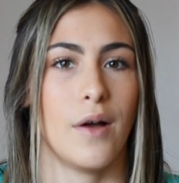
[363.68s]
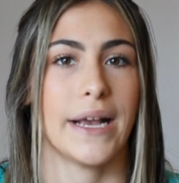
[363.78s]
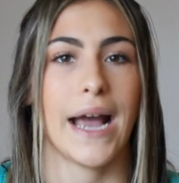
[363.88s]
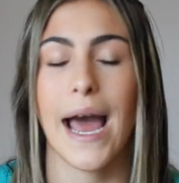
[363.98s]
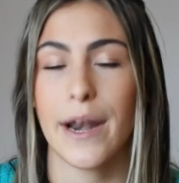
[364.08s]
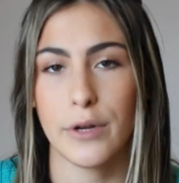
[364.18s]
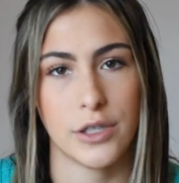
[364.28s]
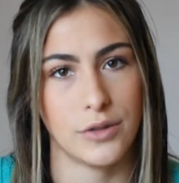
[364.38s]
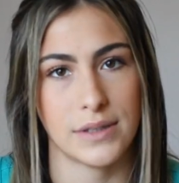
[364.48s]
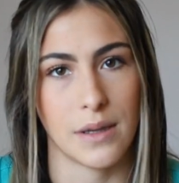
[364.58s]
like I don't
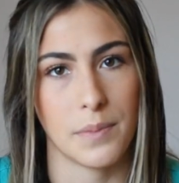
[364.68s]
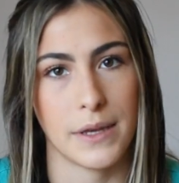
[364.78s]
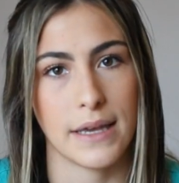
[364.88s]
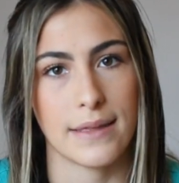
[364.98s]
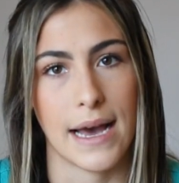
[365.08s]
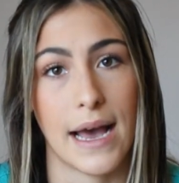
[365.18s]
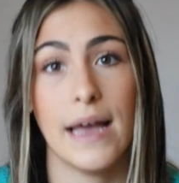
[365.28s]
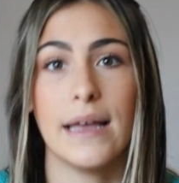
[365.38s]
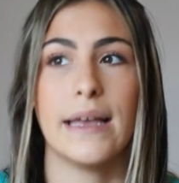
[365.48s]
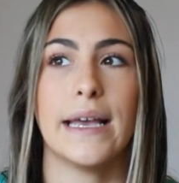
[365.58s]
want to do something that
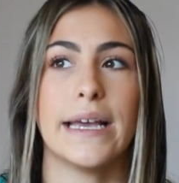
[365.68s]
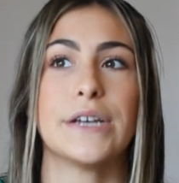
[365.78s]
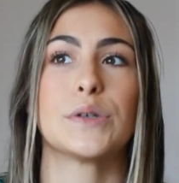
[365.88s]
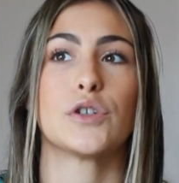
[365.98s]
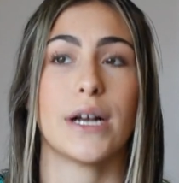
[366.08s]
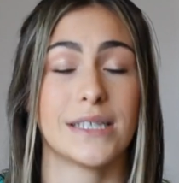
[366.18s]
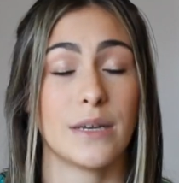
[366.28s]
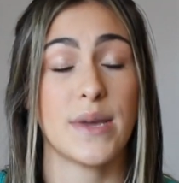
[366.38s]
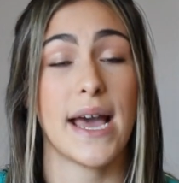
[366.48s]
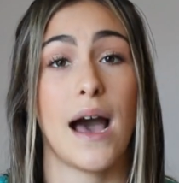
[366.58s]
is
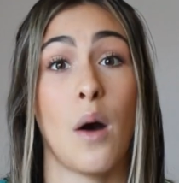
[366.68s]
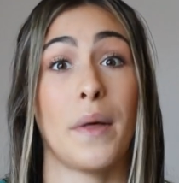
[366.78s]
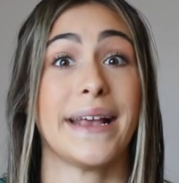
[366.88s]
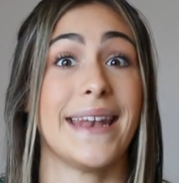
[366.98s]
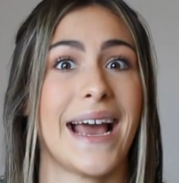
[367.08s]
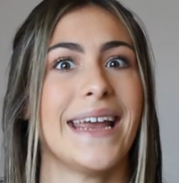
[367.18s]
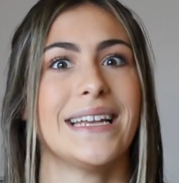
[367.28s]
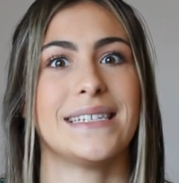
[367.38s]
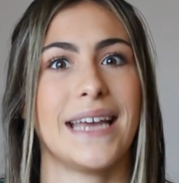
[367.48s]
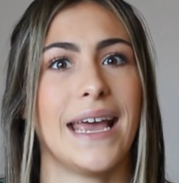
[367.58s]
stressing me out like night
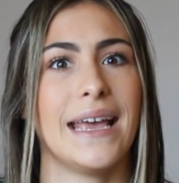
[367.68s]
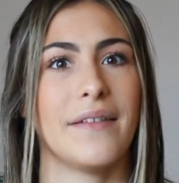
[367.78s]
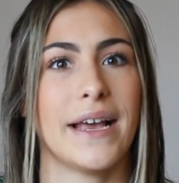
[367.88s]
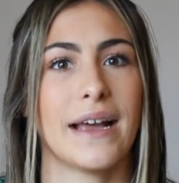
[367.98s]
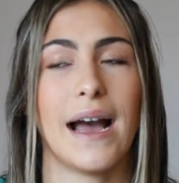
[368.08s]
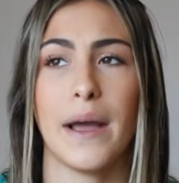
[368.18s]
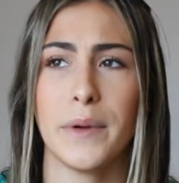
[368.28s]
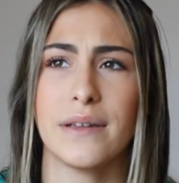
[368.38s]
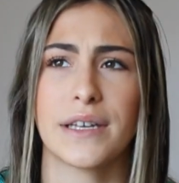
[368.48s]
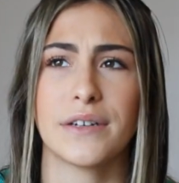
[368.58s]
and day. Like I
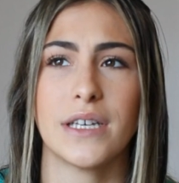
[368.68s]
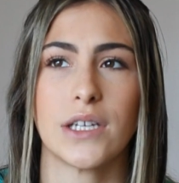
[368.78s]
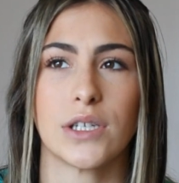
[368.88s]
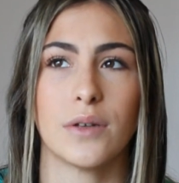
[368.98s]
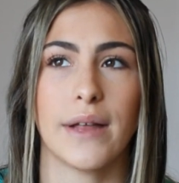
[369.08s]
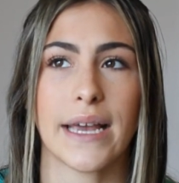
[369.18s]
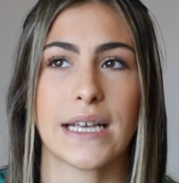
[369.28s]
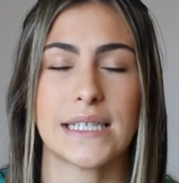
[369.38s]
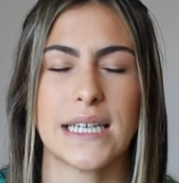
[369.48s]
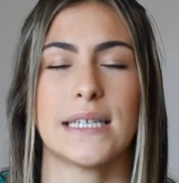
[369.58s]
would literally do like
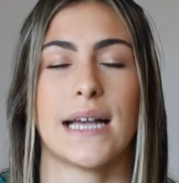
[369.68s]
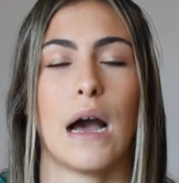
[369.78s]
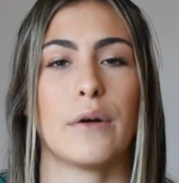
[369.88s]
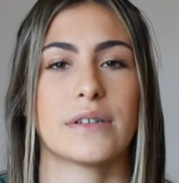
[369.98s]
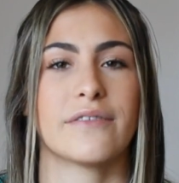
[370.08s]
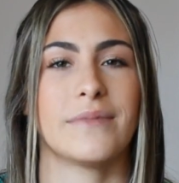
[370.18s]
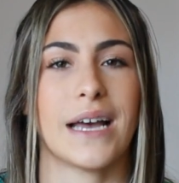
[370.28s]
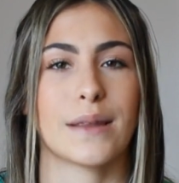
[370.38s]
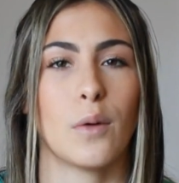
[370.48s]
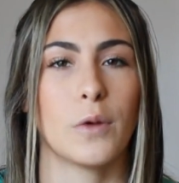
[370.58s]
6 hours of
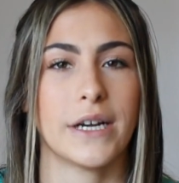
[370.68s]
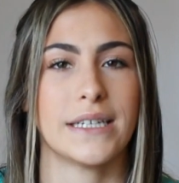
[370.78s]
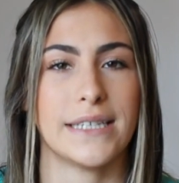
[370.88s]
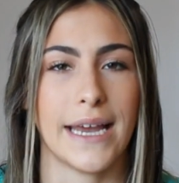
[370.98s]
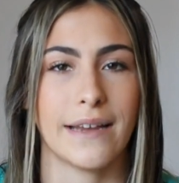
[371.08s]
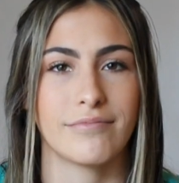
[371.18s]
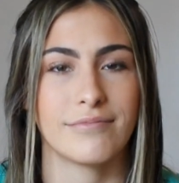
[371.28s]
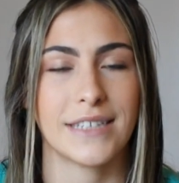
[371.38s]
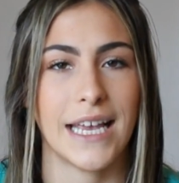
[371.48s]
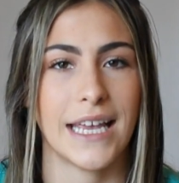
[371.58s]
math homework a day
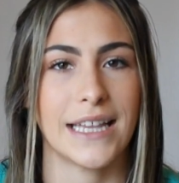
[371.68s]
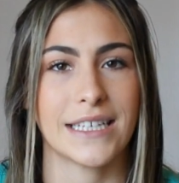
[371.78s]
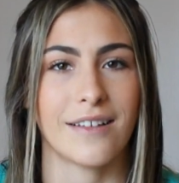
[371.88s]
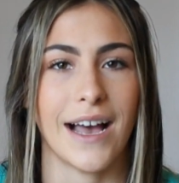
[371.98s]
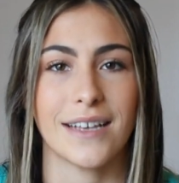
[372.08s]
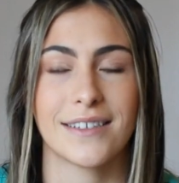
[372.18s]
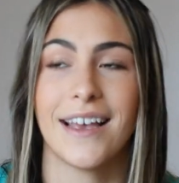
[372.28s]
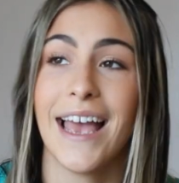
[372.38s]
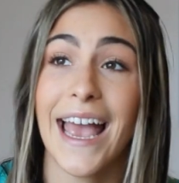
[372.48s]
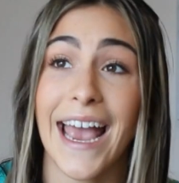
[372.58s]
taking this class.
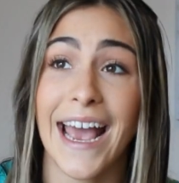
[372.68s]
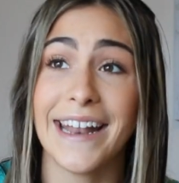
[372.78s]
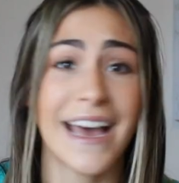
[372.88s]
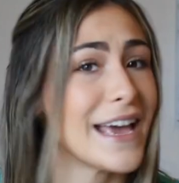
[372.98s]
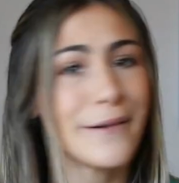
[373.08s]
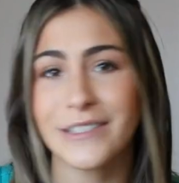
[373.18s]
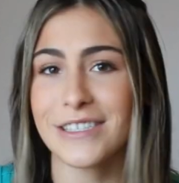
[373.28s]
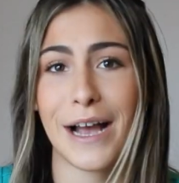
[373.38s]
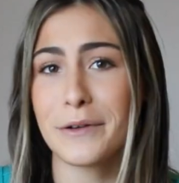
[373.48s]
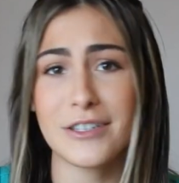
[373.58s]
And I
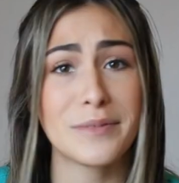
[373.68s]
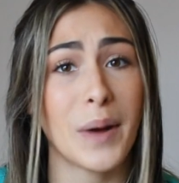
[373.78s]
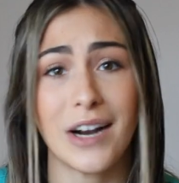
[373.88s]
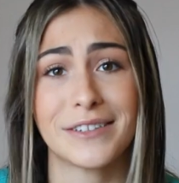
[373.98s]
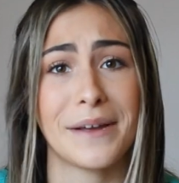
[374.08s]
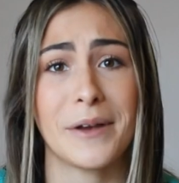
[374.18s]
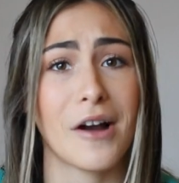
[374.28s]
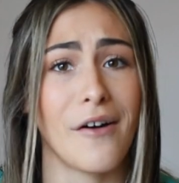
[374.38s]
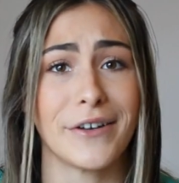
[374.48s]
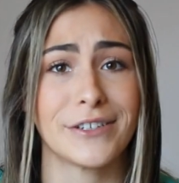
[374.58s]
was just part-time in
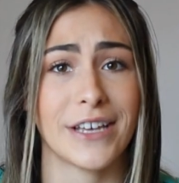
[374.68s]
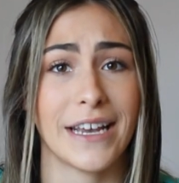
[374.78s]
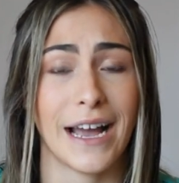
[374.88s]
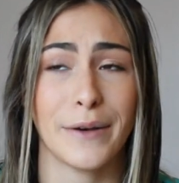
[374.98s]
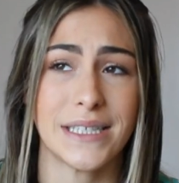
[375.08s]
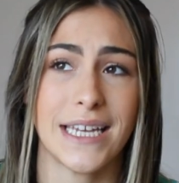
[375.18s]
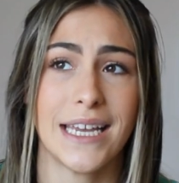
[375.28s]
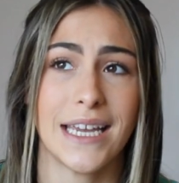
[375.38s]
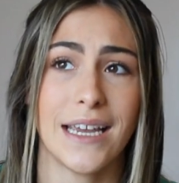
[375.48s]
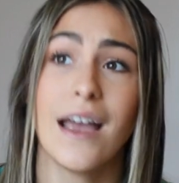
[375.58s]
college. Like I was
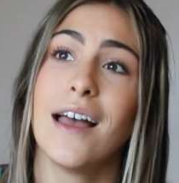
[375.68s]
taking